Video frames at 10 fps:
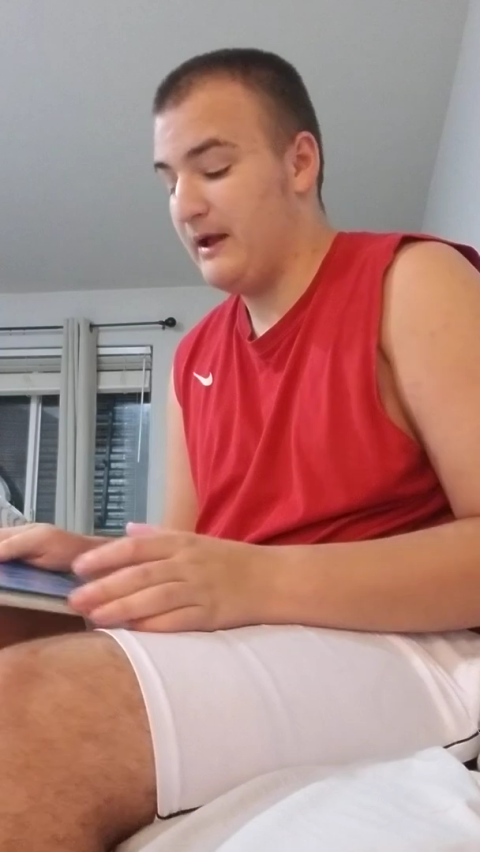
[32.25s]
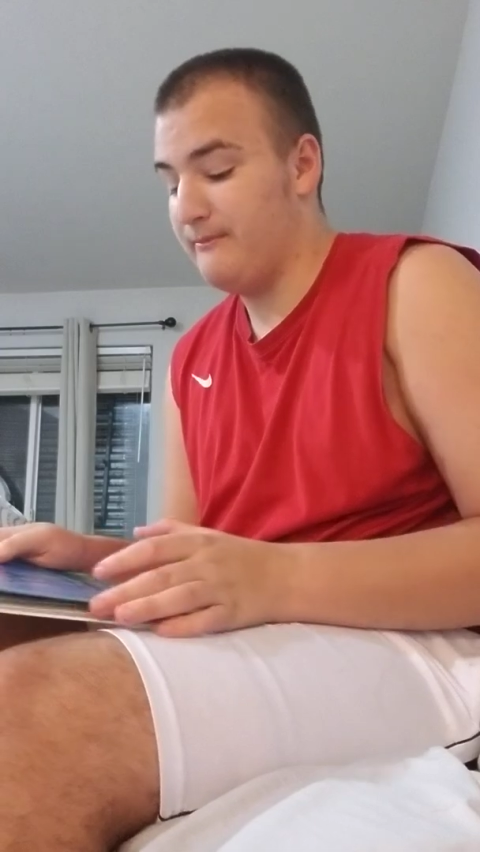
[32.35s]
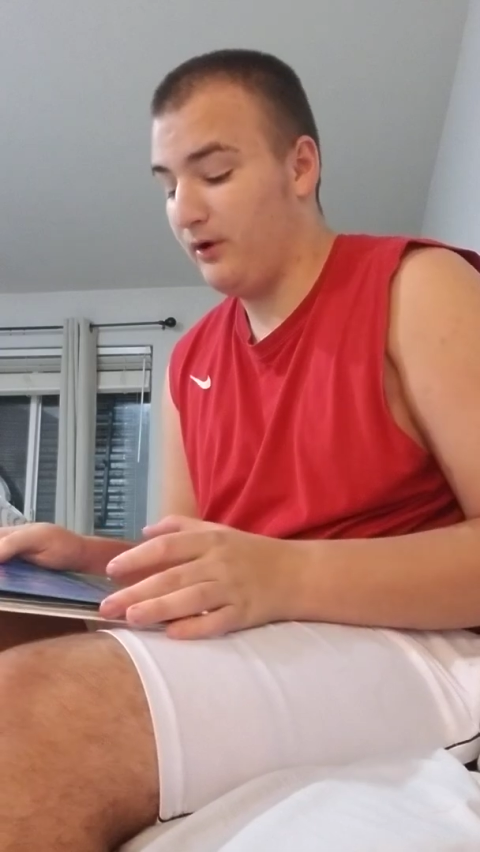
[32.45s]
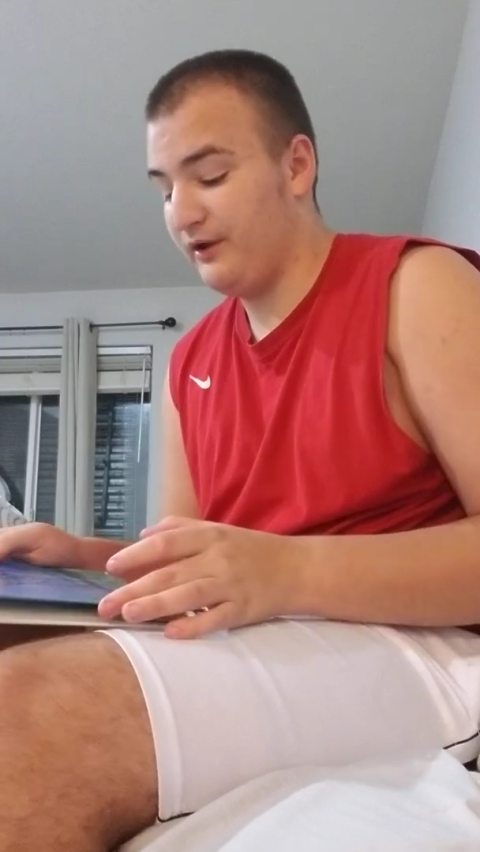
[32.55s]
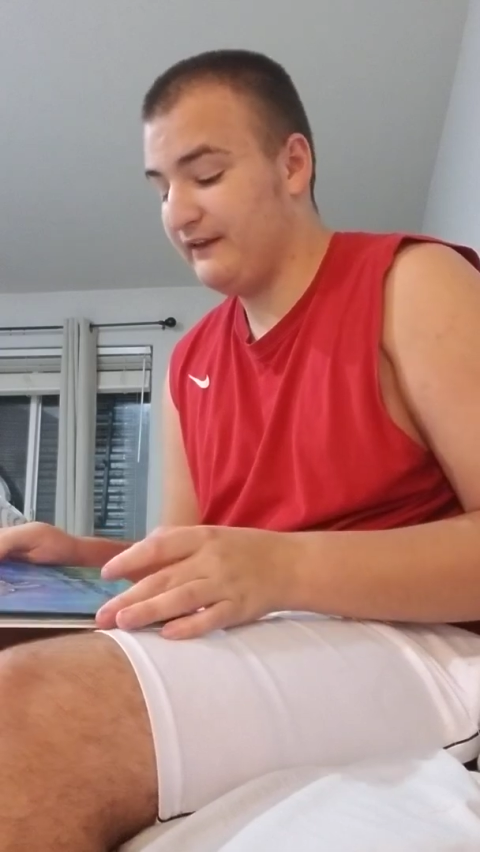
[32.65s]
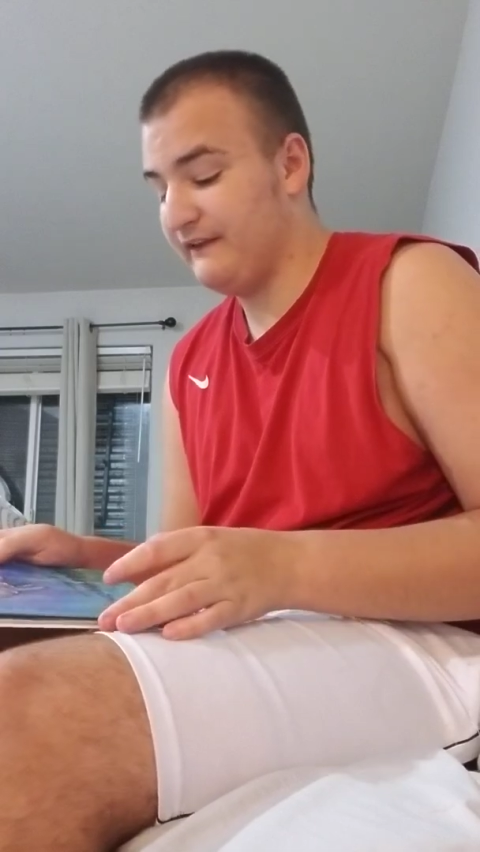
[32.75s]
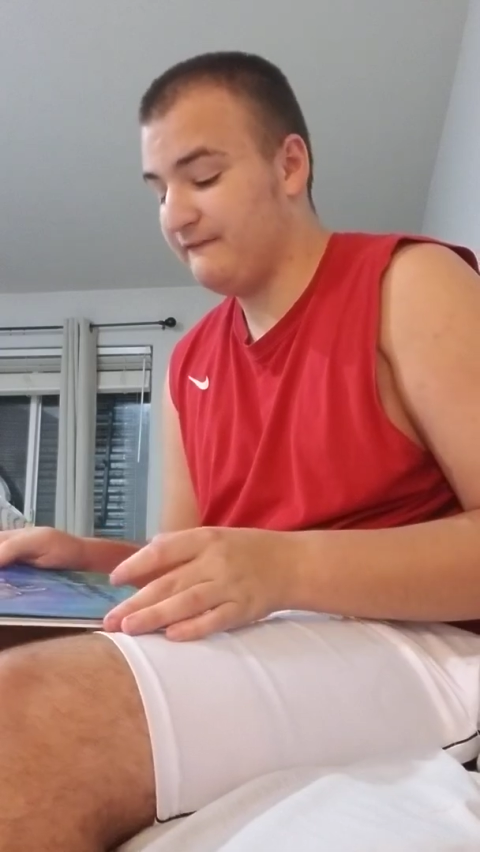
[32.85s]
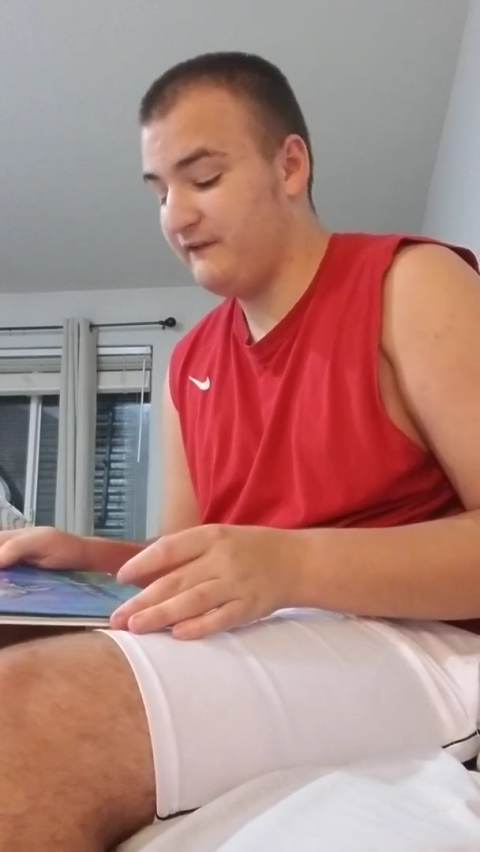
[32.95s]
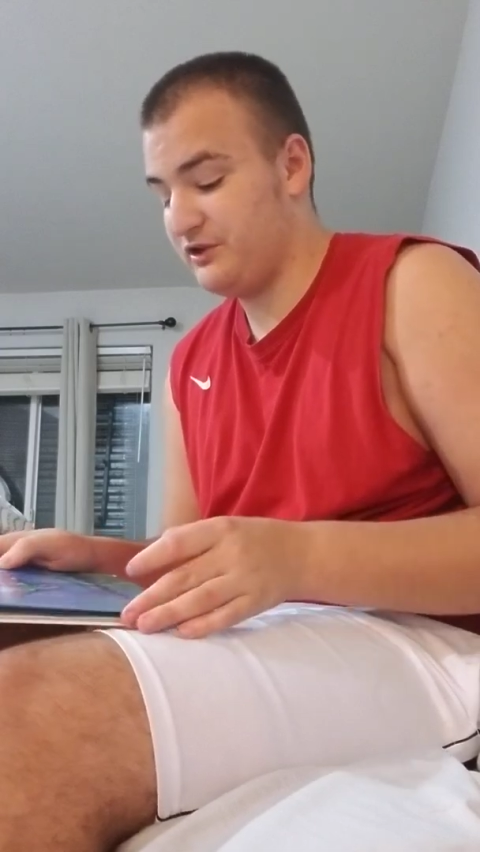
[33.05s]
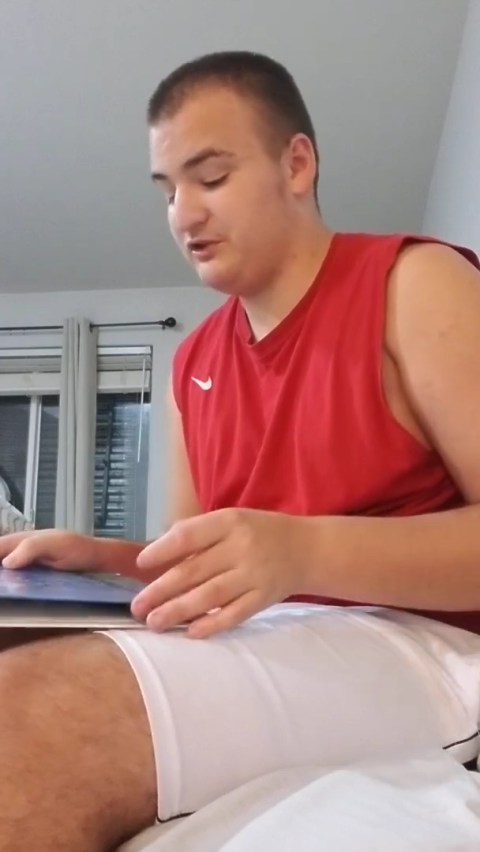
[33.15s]
by Marcus
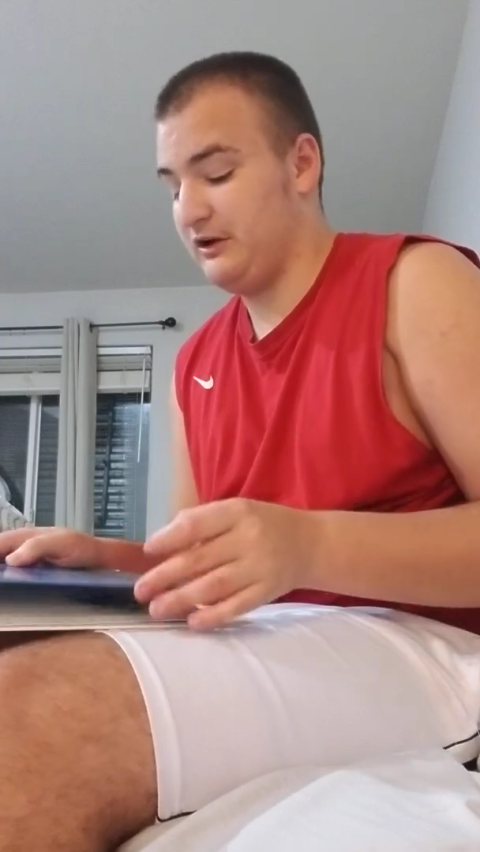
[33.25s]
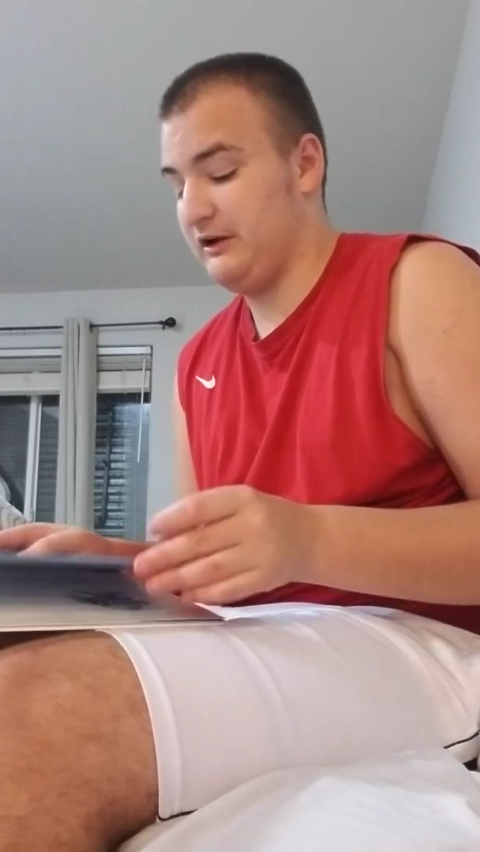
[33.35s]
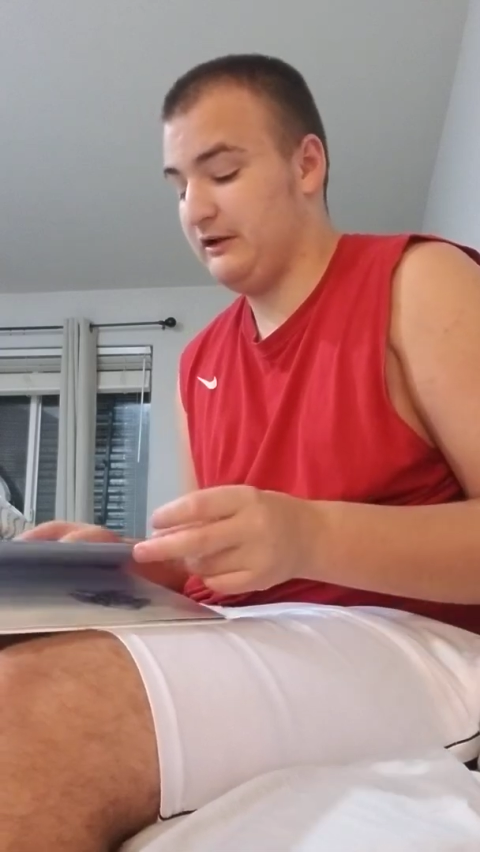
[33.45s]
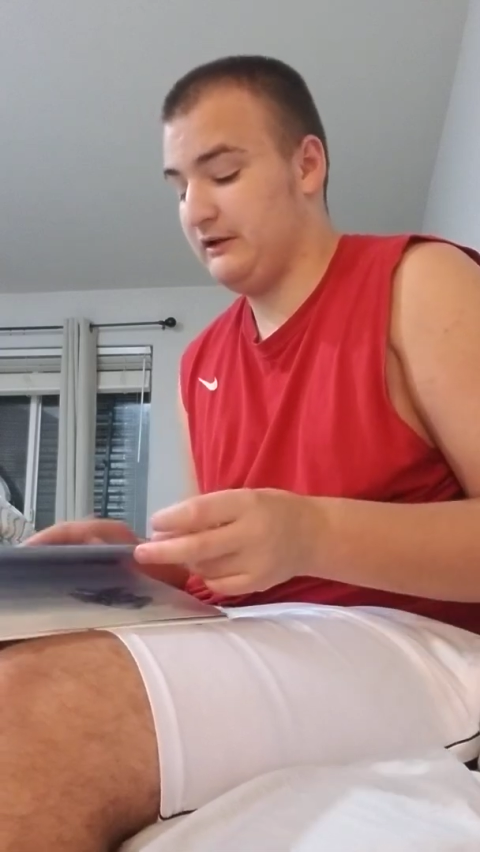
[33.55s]
Fisher.